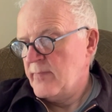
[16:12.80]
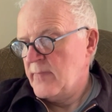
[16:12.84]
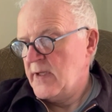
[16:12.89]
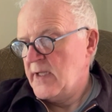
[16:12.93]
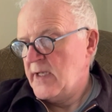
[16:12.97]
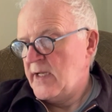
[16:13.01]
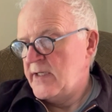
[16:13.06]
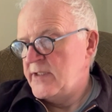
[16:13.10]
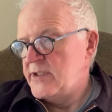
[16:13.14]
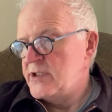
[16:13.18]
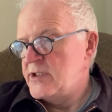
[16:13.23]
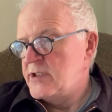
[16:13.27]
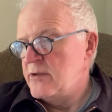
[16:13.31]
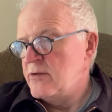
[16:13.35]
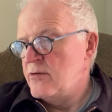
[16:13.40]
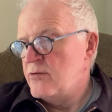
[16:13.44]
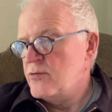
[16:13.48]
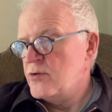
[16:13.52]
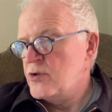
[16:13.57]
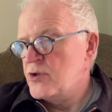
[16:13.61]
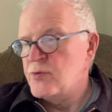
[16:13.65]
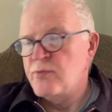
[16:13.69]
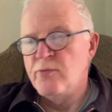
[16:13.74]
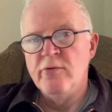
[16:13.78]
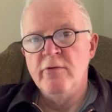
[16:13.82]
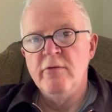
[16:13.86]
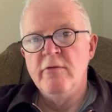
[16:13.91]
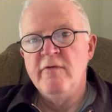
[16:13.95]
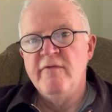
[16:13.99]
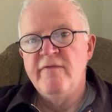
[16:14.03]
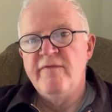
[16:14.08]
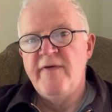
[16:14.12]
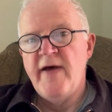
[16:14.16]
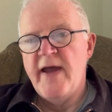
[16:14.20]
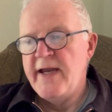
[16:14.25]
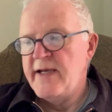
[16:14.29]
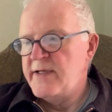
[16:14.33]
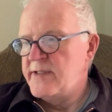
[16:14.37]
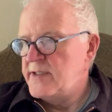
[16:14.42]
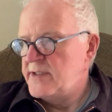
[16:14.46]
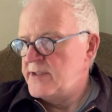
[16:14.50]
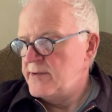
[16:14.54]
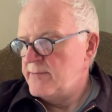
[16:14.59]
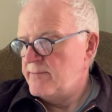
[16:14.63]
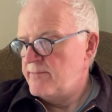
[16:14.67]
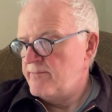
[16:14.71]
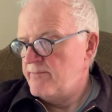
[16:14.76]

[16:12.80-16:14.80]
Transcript: and his looks were all faded.